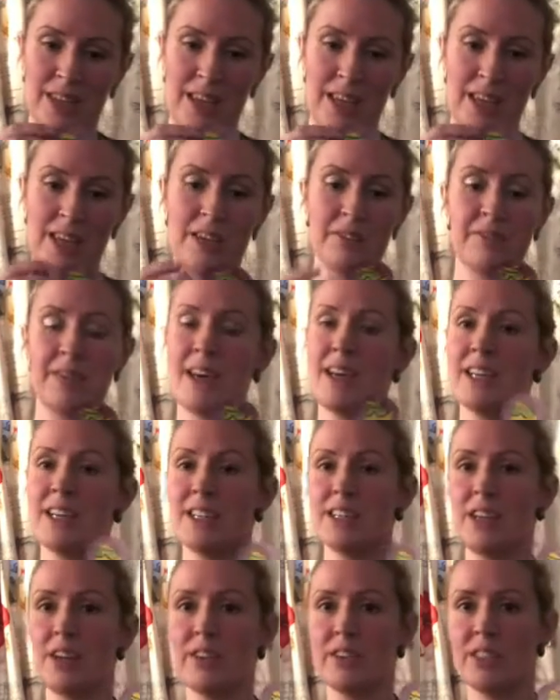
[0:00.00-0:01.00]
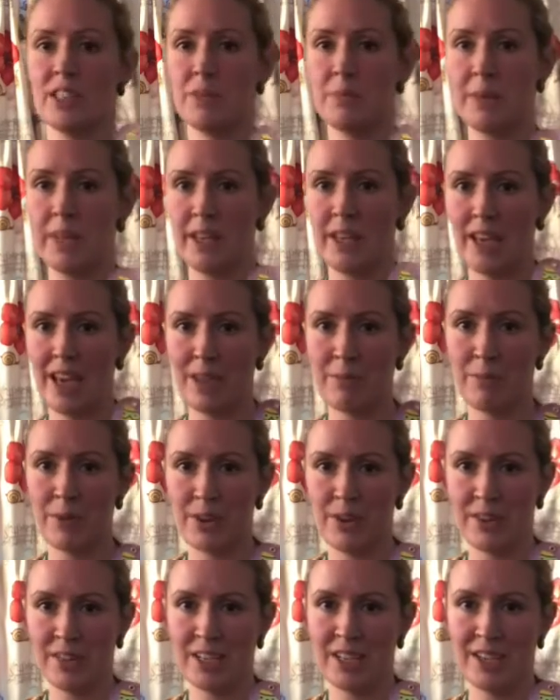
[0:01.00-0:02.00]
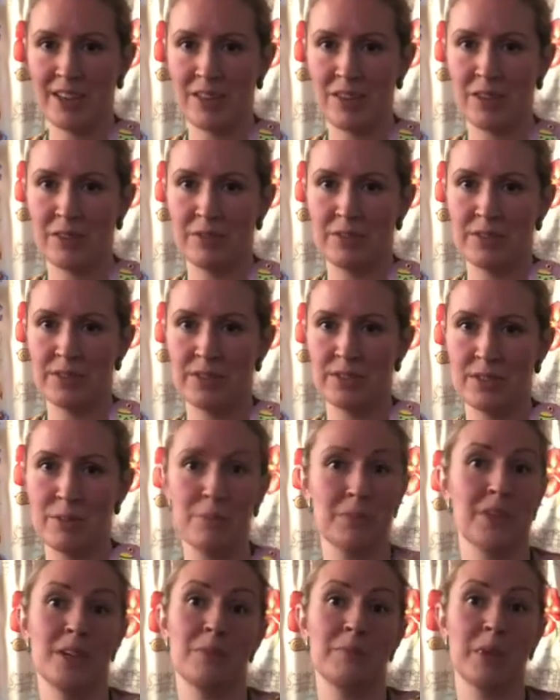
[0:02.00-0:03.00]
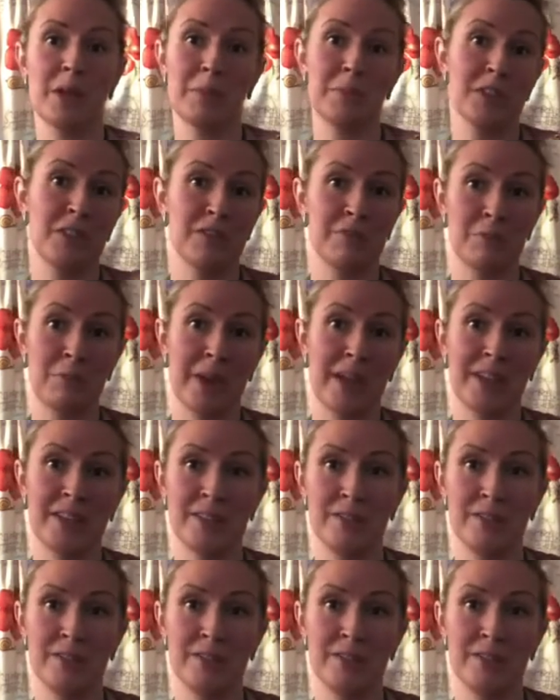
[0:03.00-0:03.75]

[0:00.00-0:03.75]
if that is going to be a birthday card for somebody, maybe you've made a